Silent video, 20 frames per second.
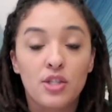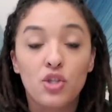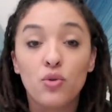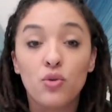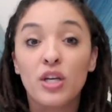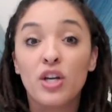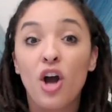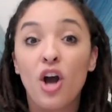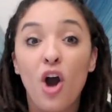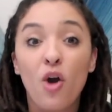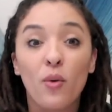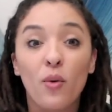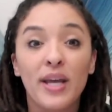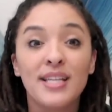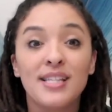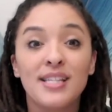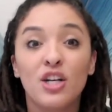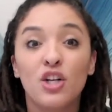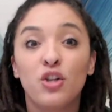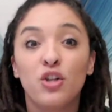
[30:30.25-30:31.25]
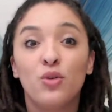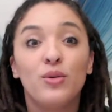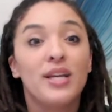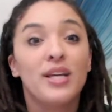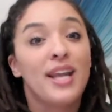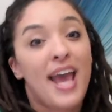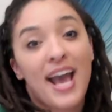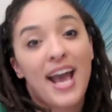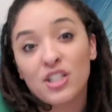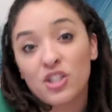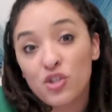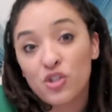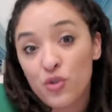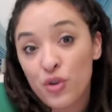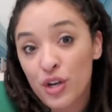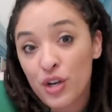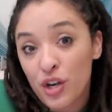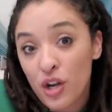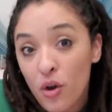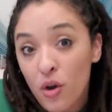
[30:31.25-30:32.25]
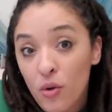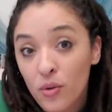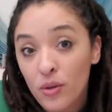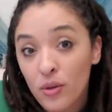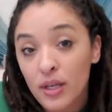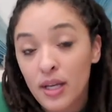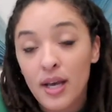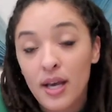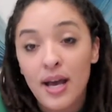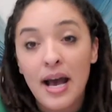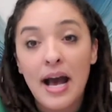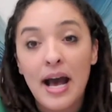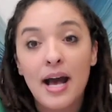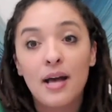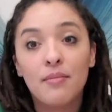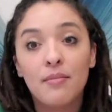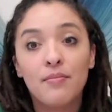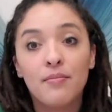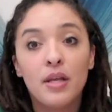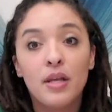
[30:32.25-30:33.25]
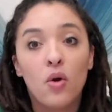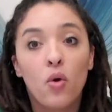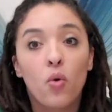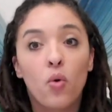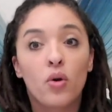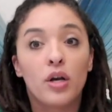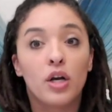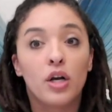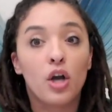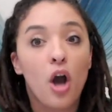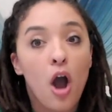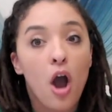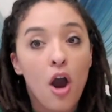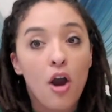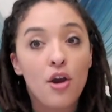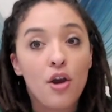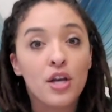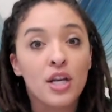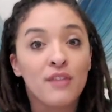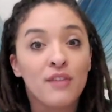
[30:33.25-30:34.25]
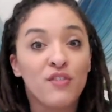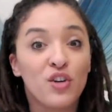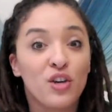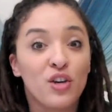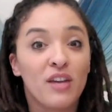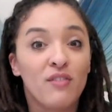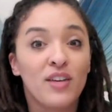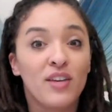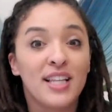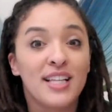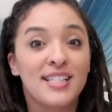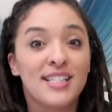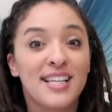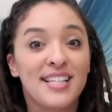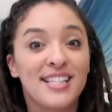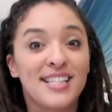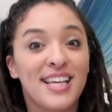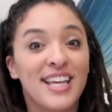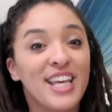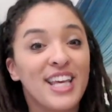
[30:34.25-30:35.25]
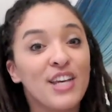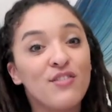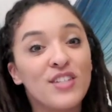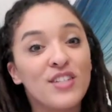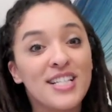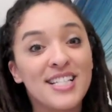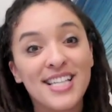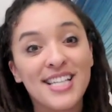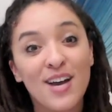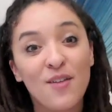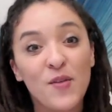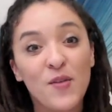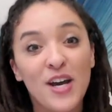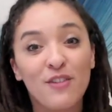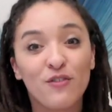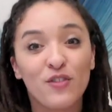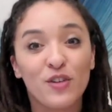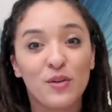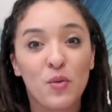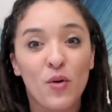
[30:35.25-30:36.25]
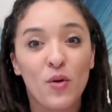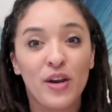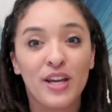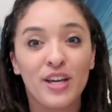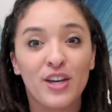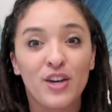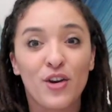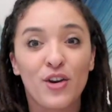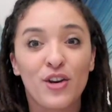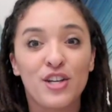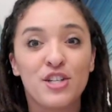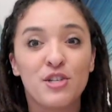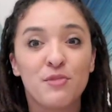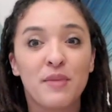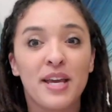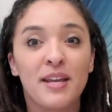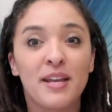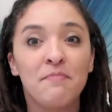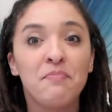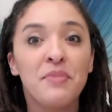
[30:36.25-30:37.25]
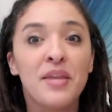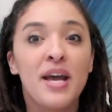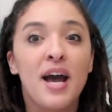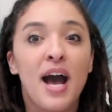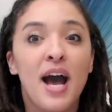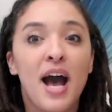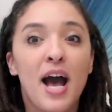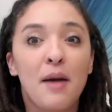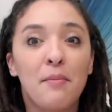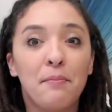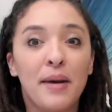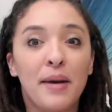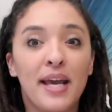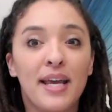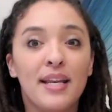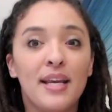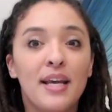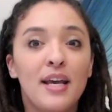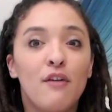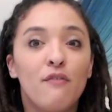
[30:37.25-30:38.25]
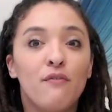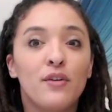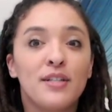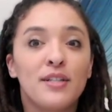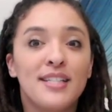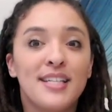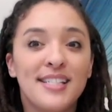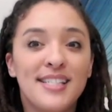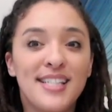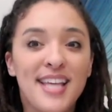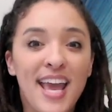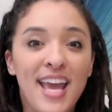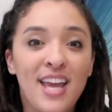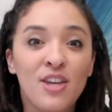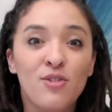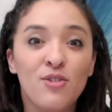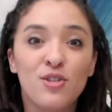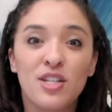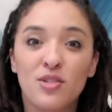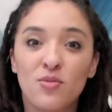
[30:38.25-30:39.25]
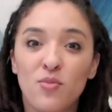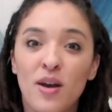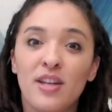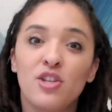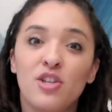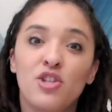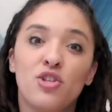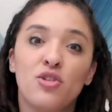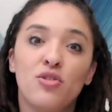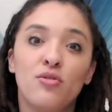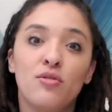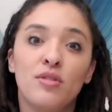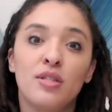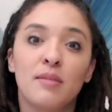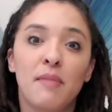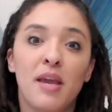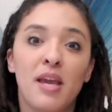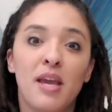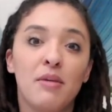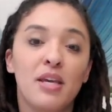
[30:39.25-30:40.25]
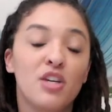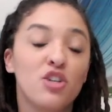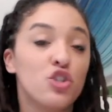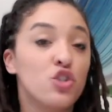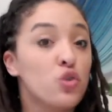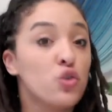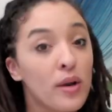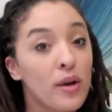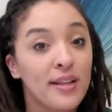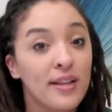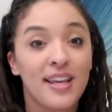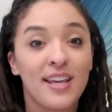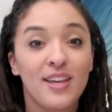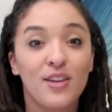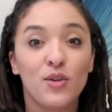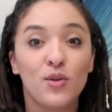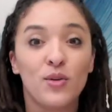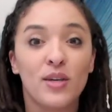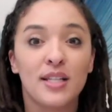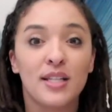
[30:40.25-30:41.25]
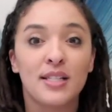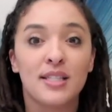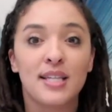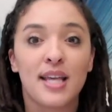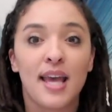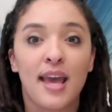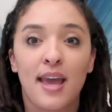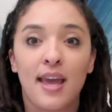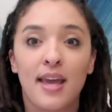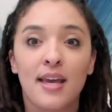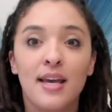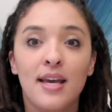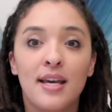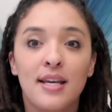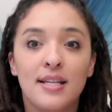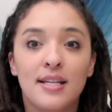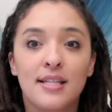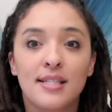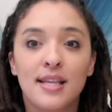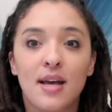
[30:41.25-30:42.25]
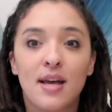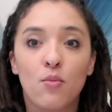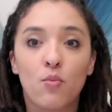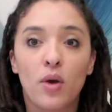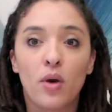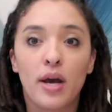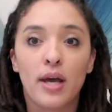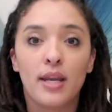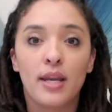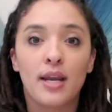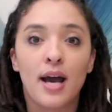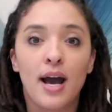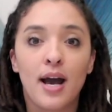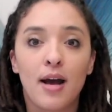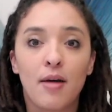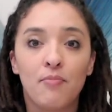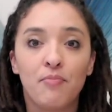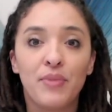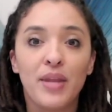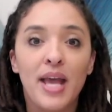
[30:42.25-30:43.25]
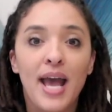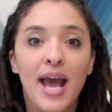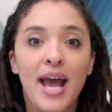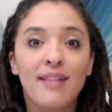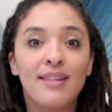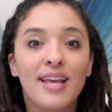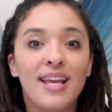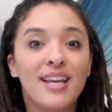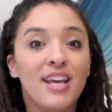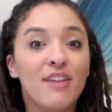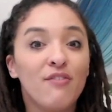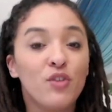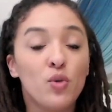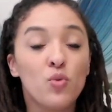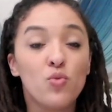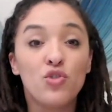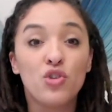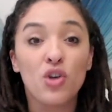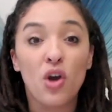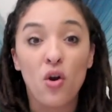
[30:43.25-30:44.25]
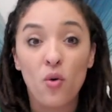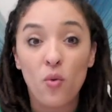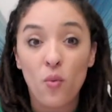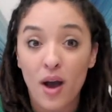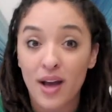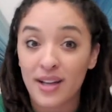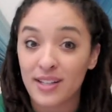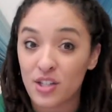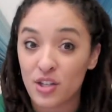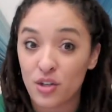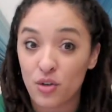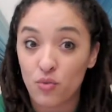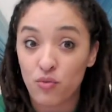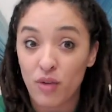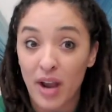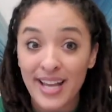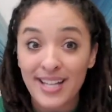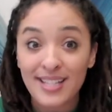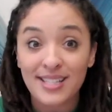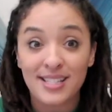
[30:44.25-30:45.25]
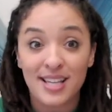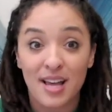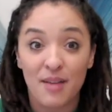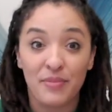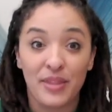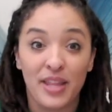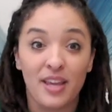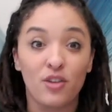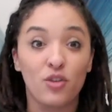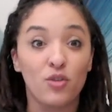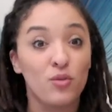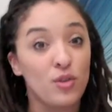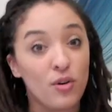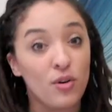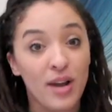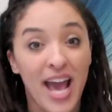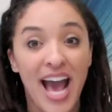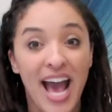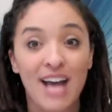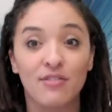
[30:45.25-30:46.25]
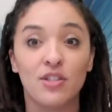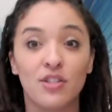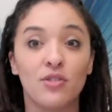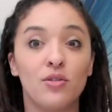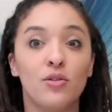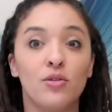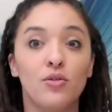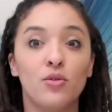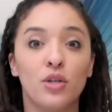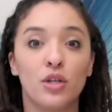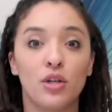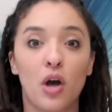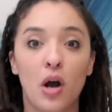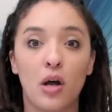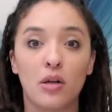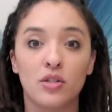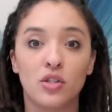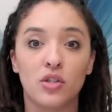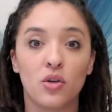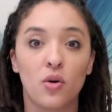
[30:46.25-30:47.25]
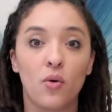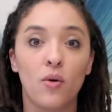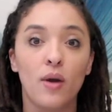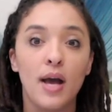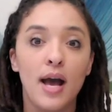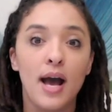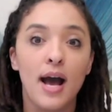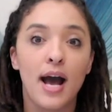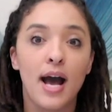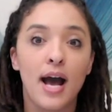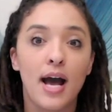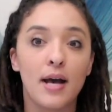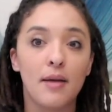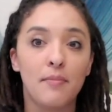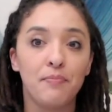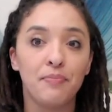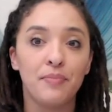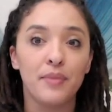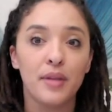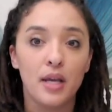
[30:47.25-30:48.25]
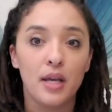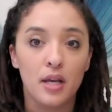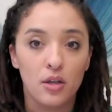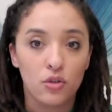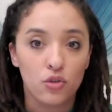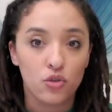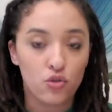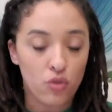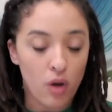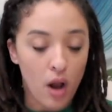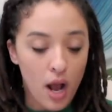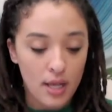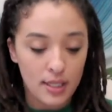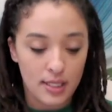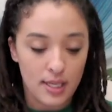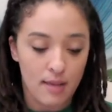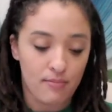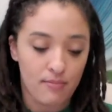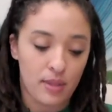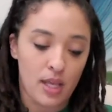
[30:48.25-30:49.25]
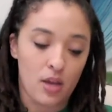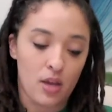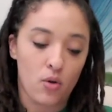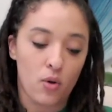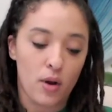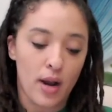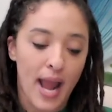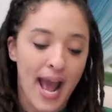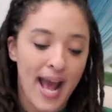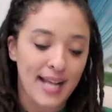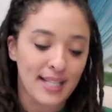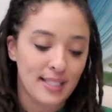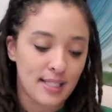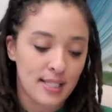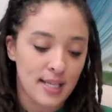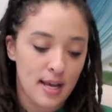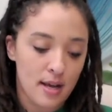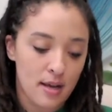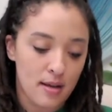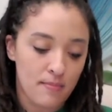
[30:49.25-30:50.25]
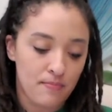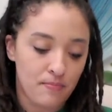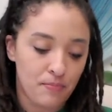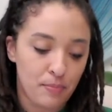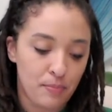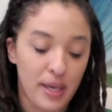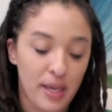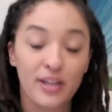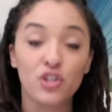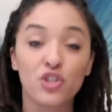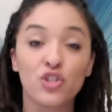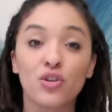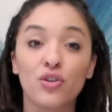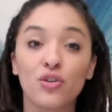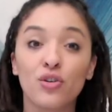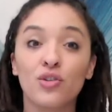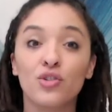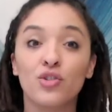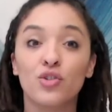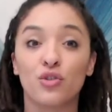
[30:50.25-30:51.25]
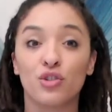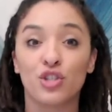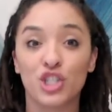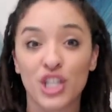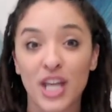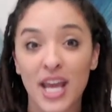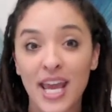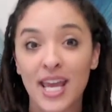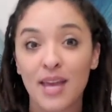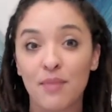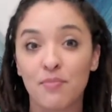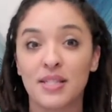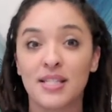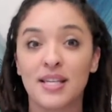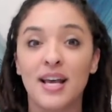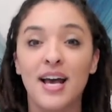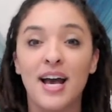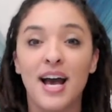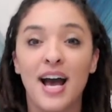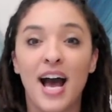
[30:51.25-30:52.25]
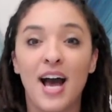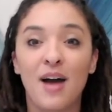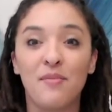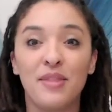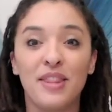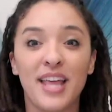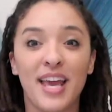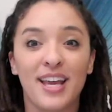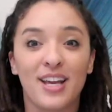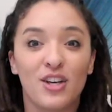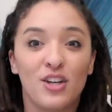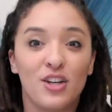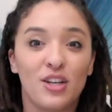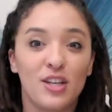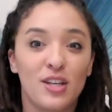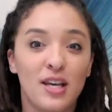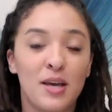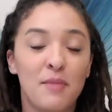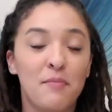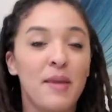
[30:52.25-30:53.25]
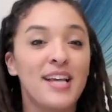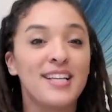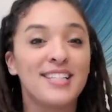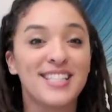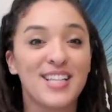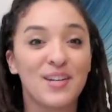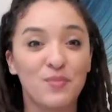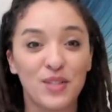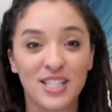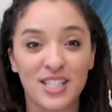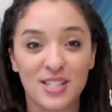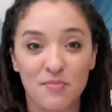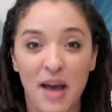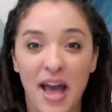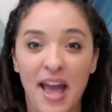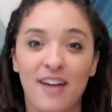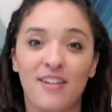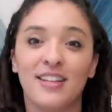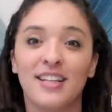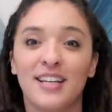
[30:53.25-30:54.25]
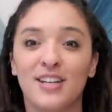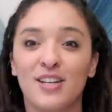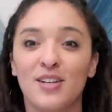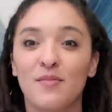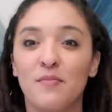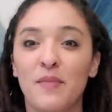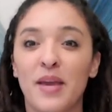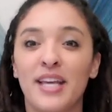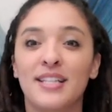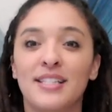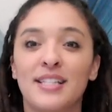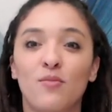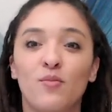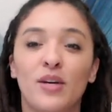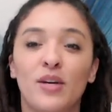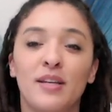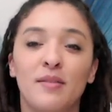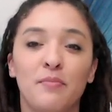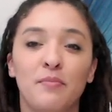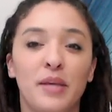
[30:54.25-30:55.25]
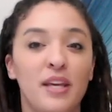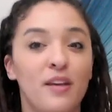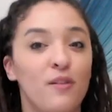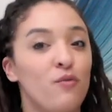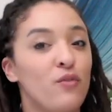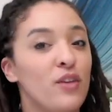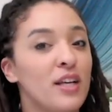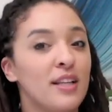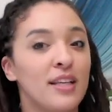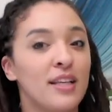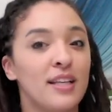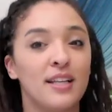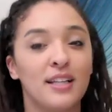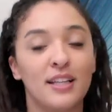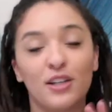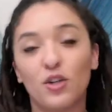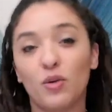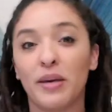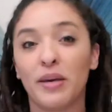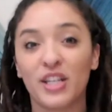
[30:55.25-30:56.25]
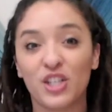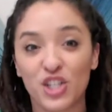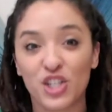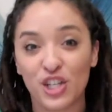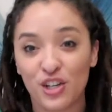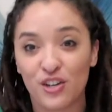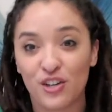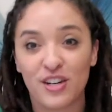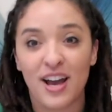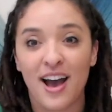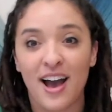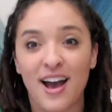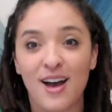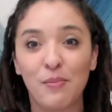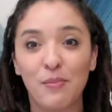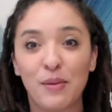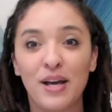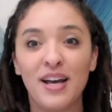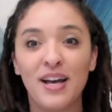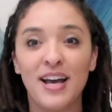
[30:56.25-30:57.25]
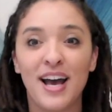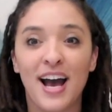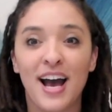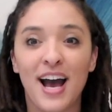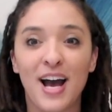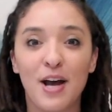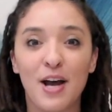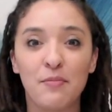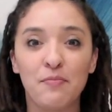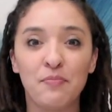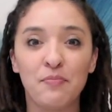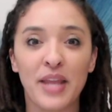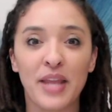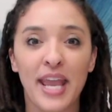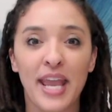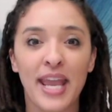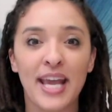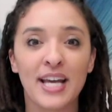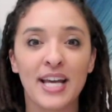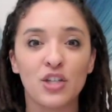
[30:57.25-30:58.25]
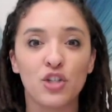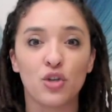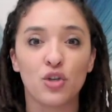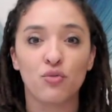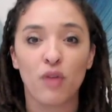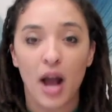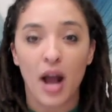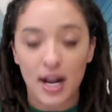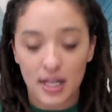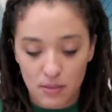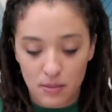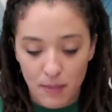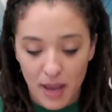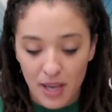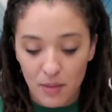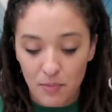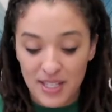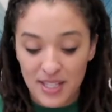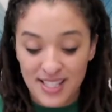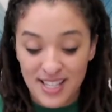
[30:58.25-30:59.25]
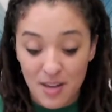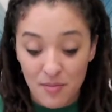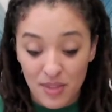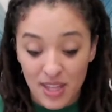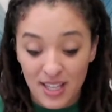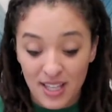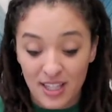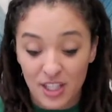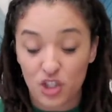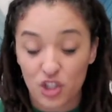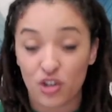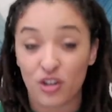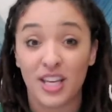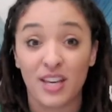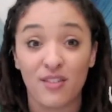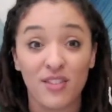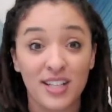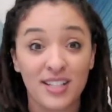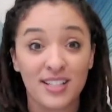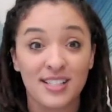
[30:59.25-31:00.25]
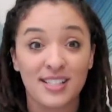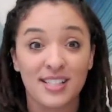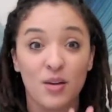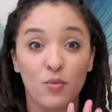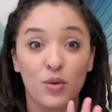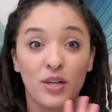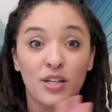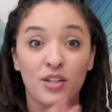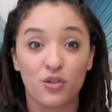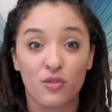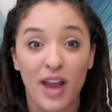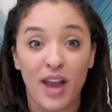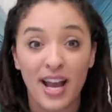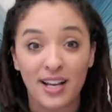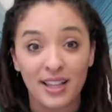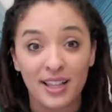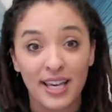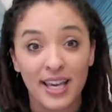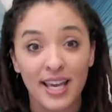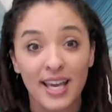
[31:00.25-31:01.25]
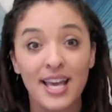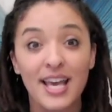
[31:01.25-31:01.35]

You can always include an extra note um, or a card if you're giving this as a gift to someone for more encouragement. Um, but for today, you just want to choose maybe a short thing you can say to someone. Um, and then if you don't want to write something, you don't have to. You could also um, draw something or add some pictures or shapes um, that could make someone smile, that could make someone be feeling a little bit cheered up. Um, and your rocks might be something that you're giving to someone directly.